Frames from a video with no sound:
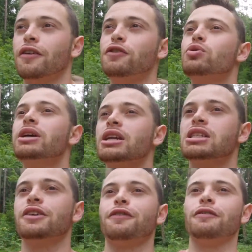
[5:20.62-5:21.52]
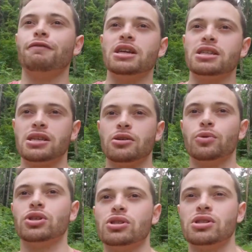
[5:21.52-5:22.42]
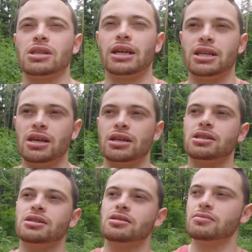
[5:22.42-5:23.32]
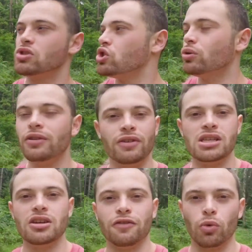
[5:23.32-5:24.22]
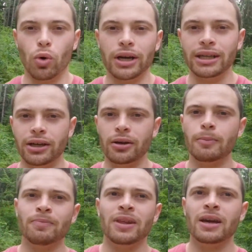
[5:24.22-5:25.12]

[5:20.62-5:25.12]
if you get a different visa, which is like a student visa for 1 year,